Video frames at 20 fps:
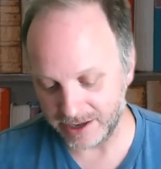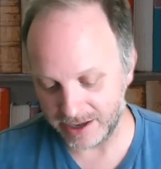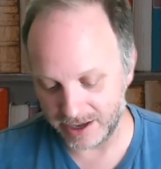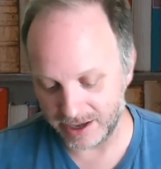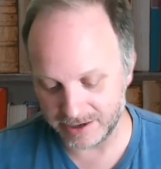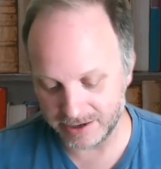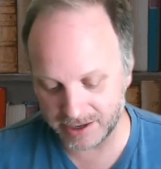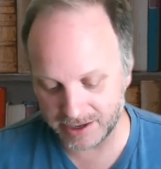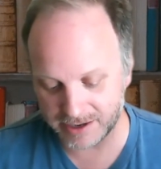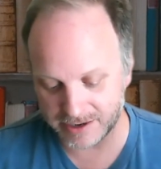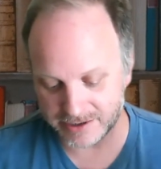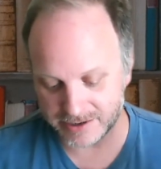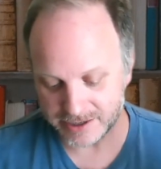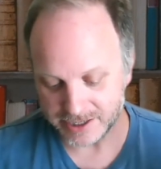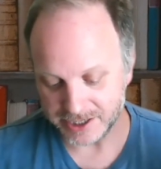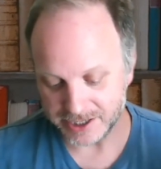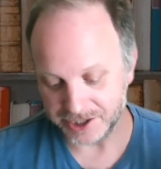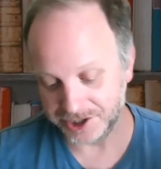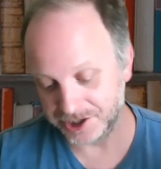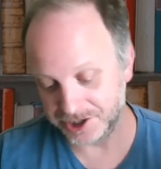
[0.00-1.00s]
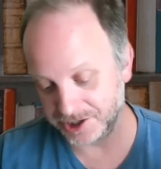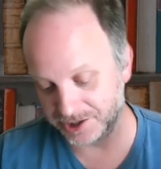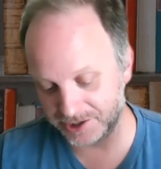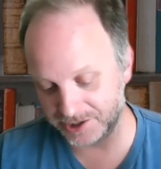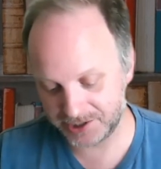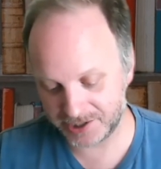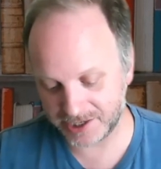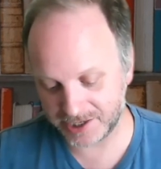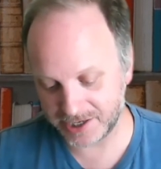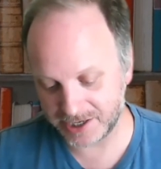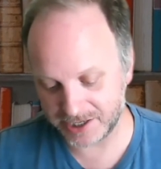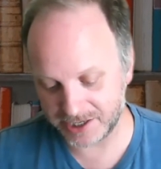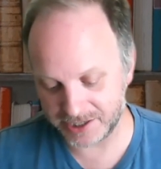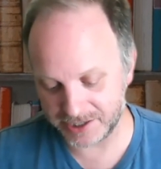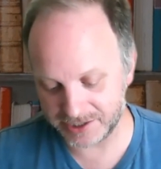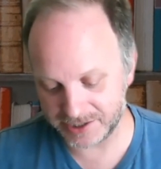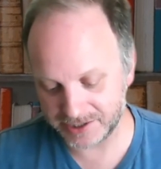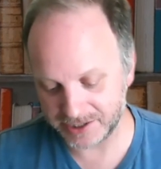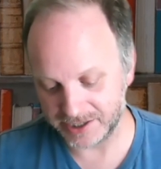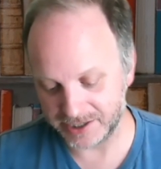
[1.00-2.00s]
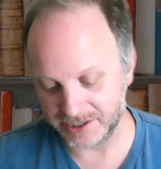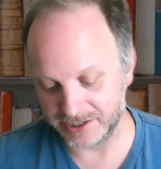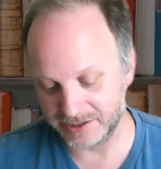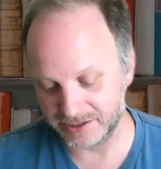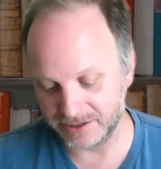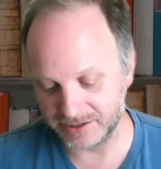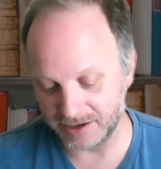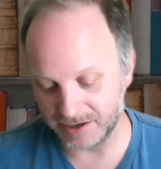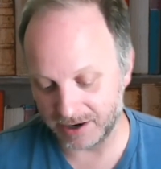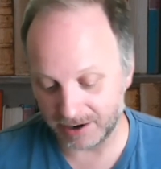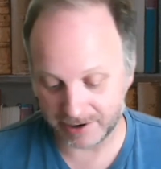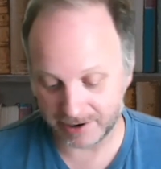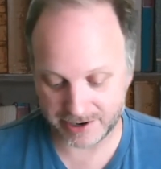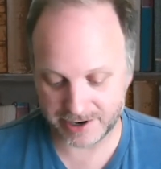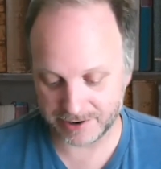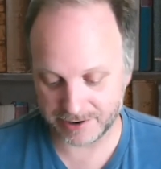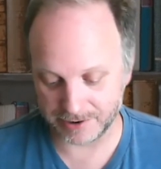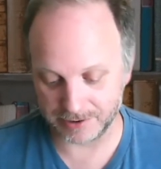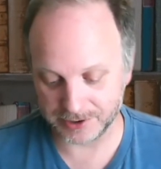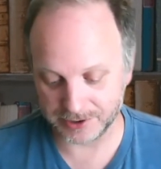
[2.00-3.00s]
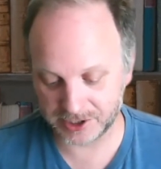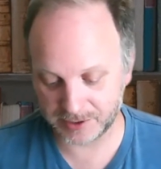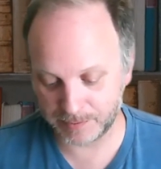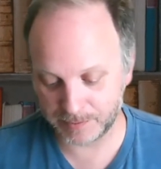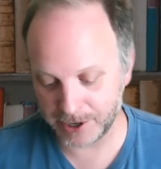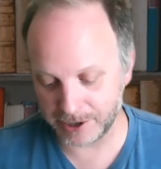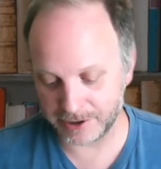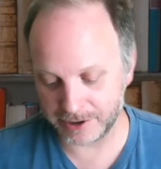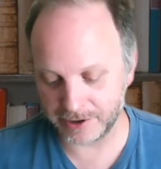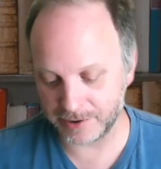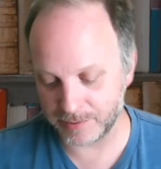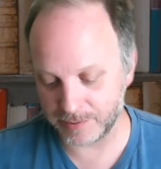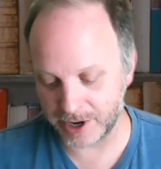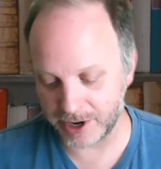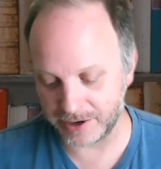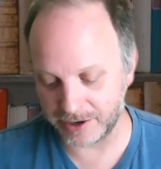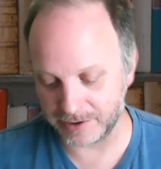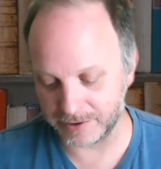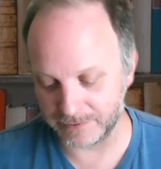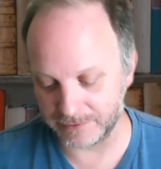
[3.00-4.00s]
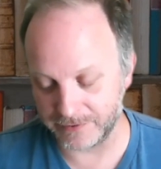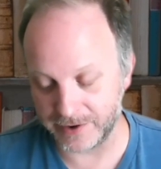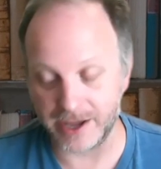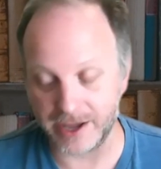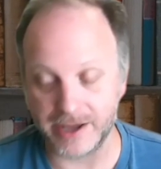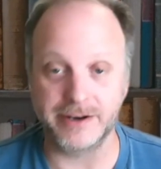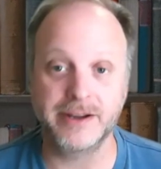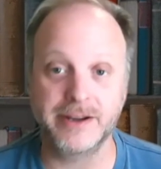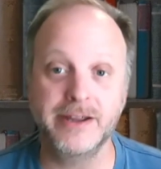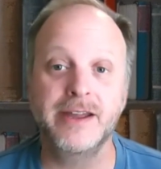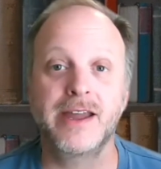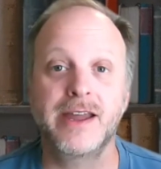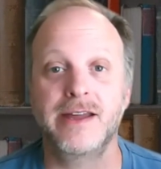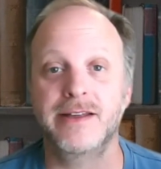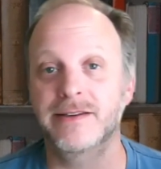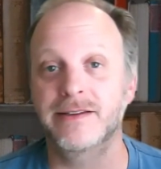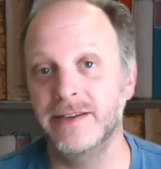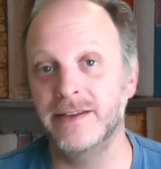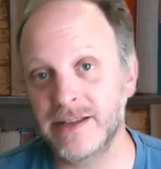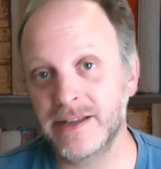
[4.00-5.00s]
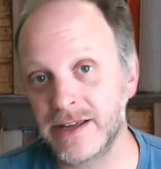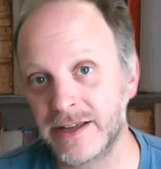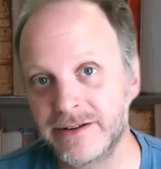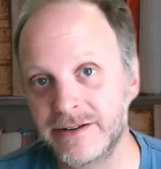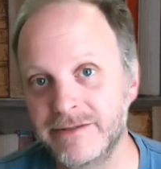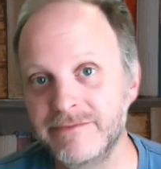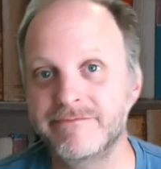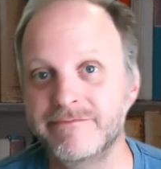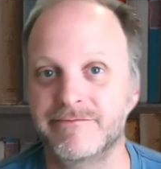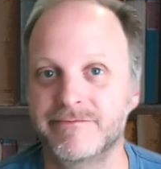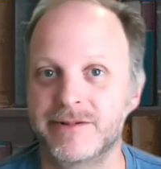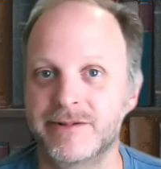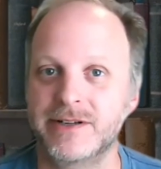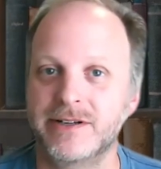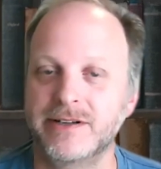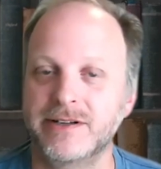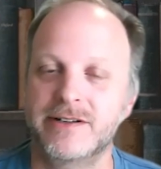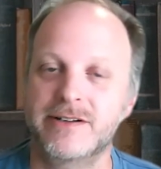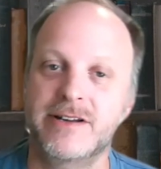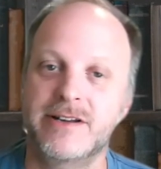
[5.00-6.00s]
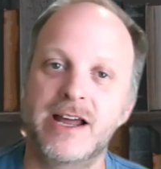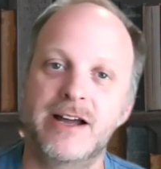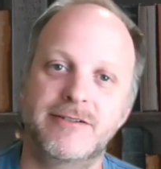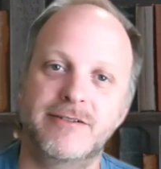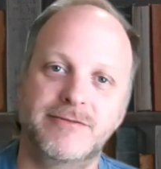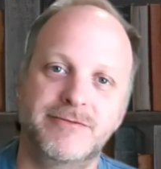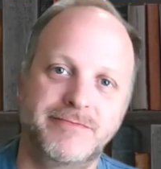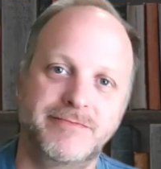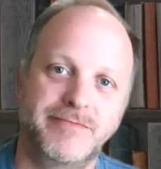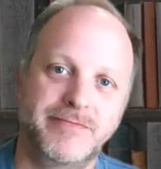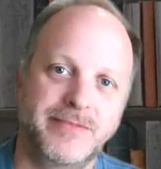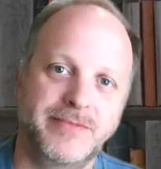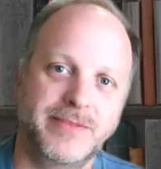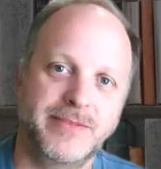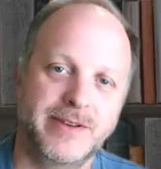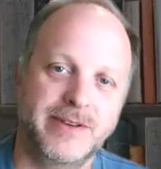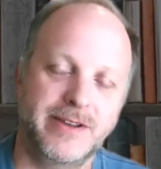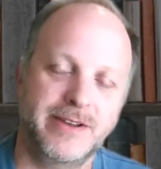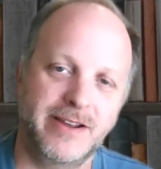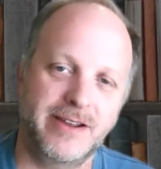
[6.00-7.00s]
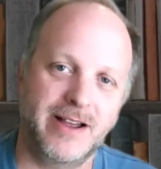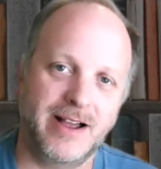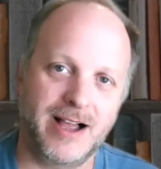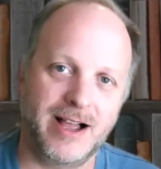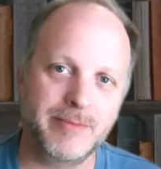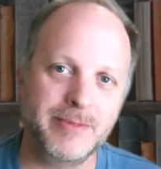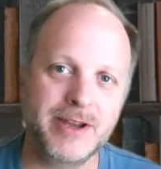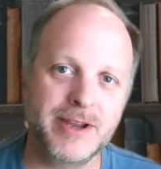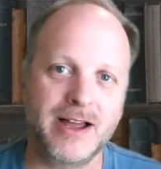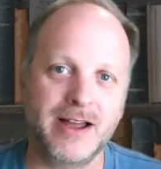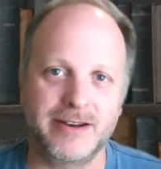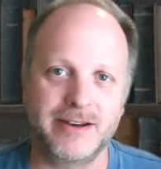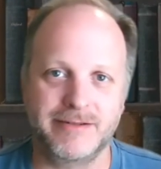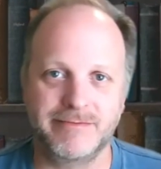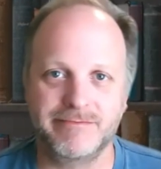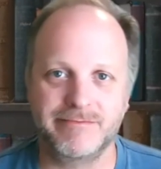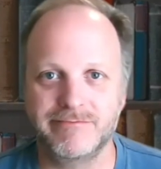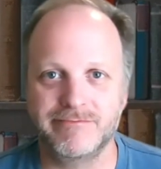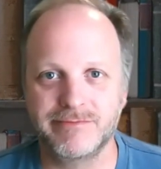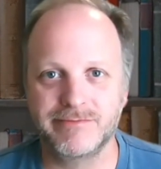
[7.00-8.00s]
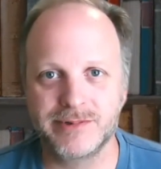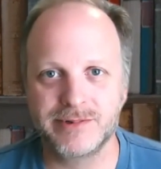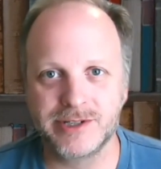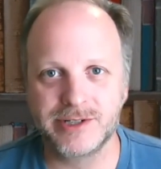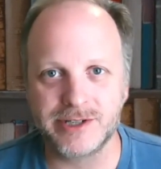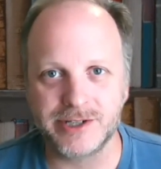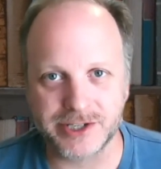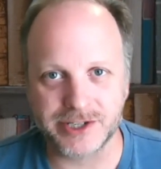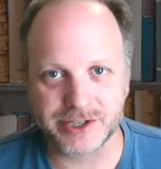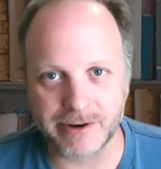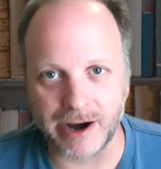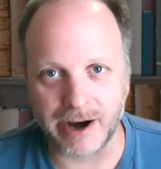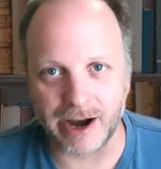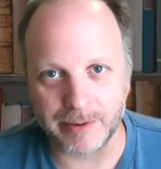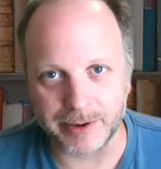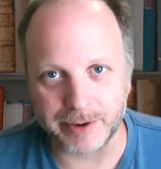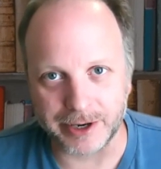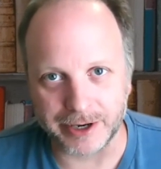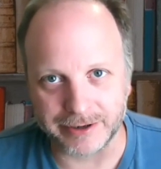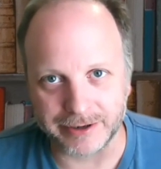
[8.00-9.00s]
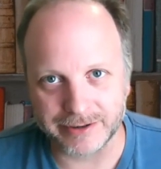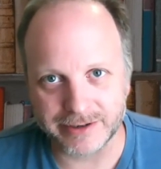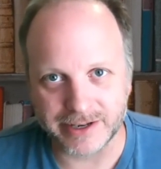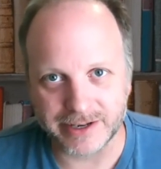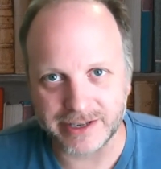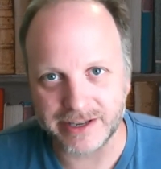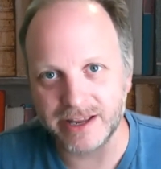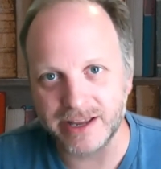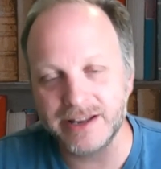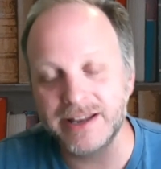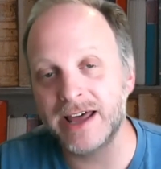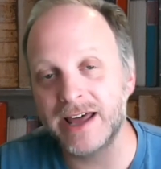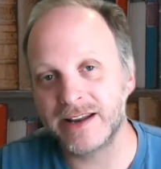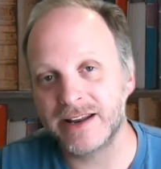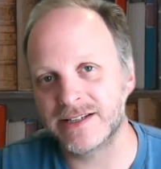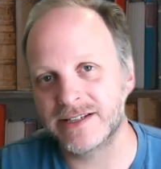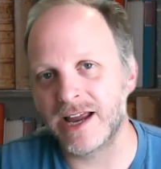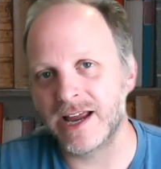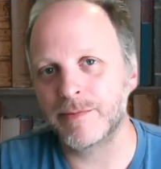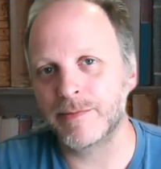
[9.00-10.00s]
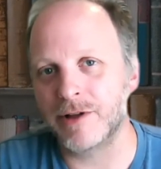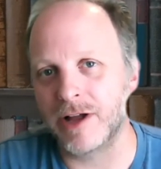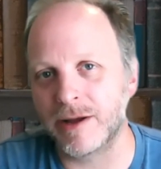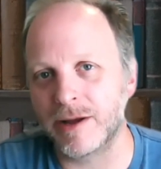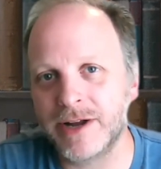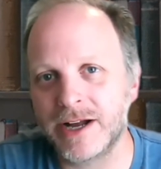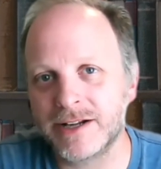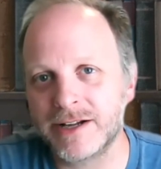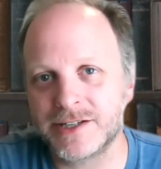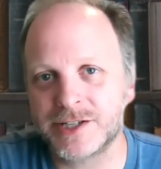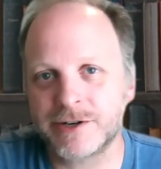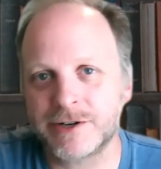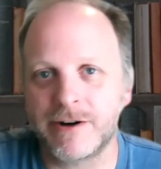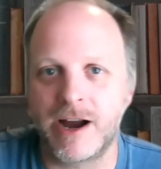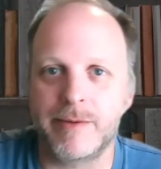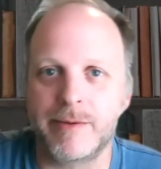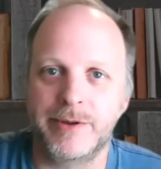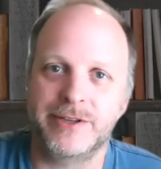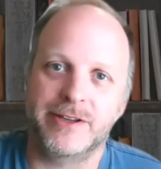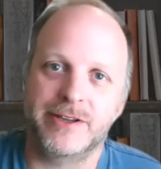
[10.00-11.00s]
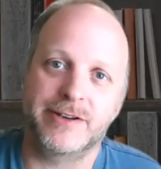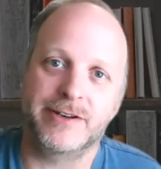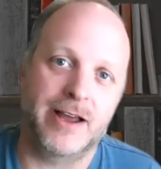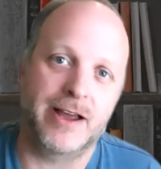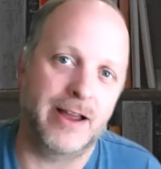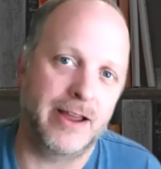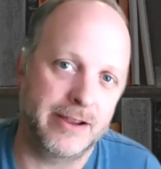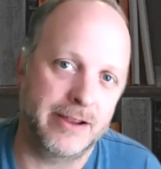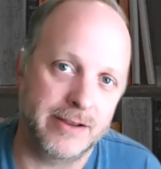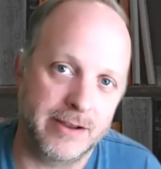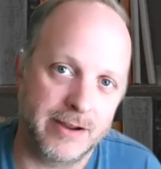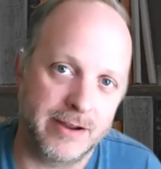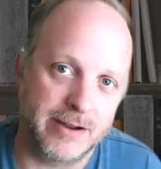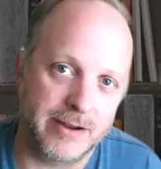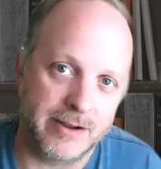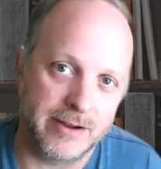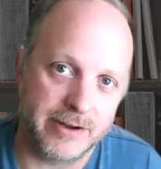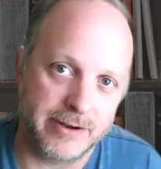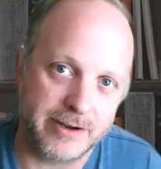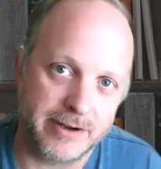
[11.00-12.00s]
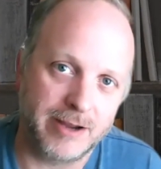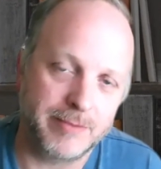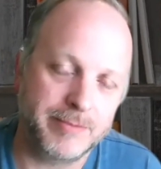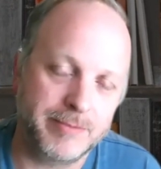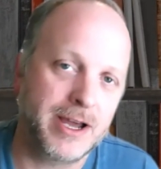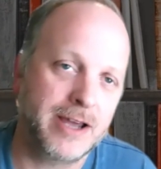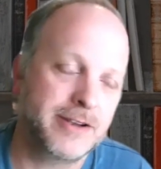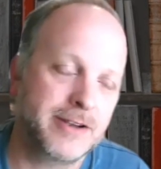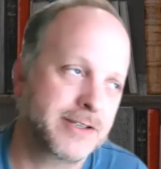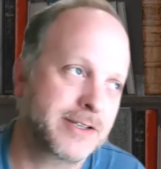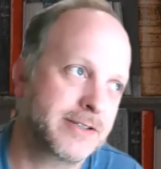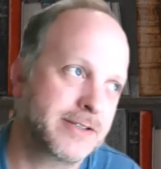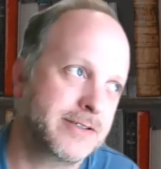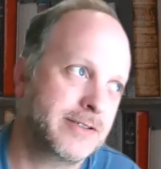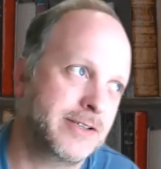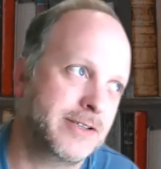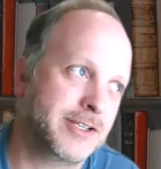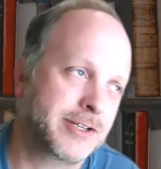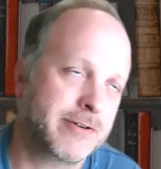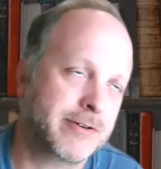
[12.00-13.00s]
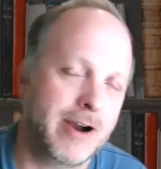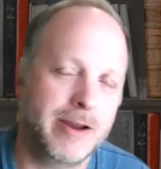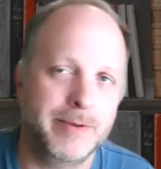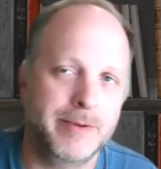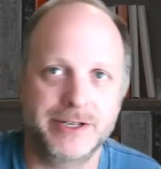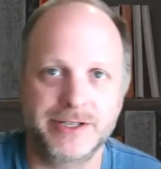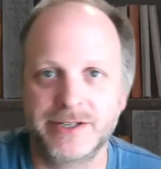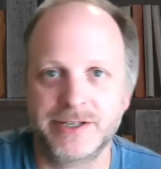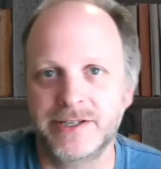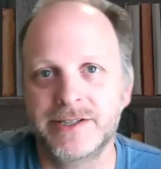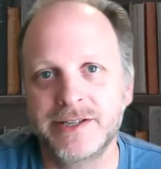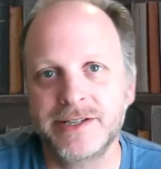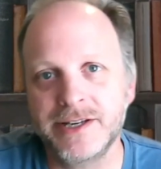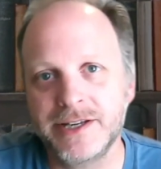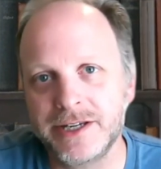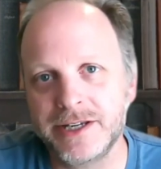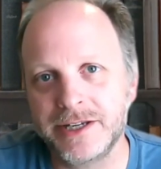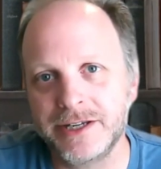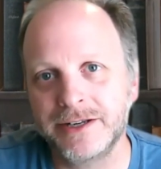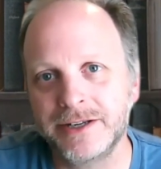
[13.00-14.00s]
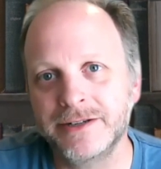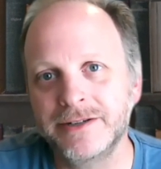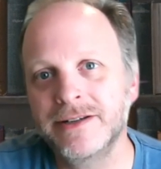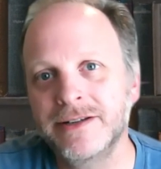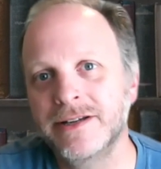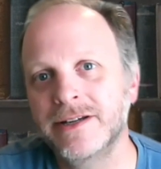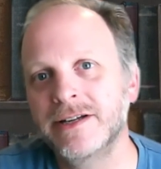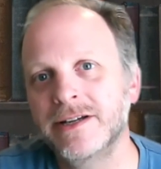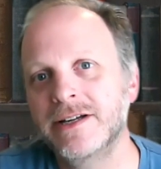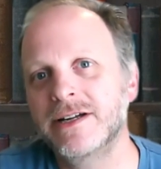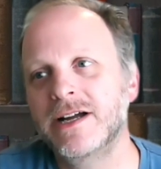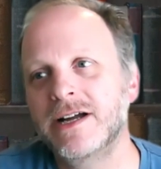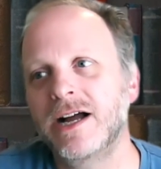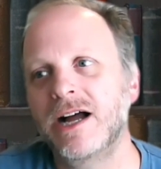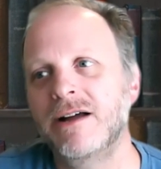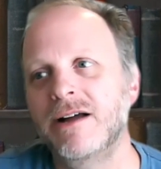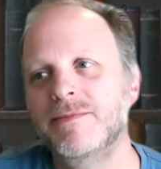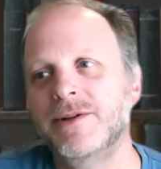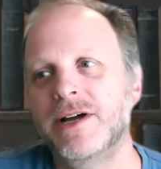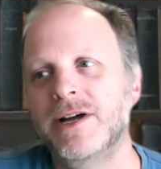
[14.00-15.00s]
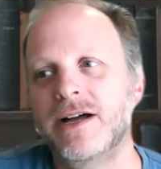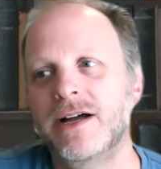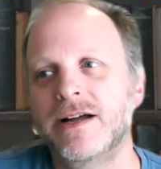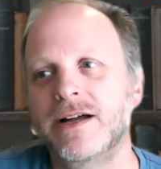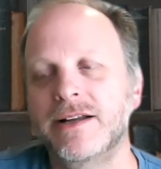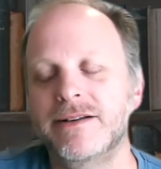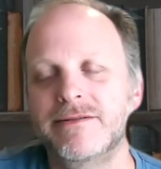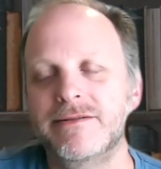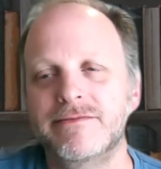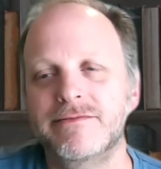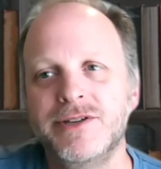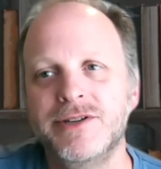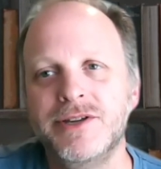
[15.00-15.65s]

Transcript: And then she sees our hero spirited away in an old van. And then, now, I'm not describing, in that example, I'm not describing the dialogue. I'm not describing scene. I'm not,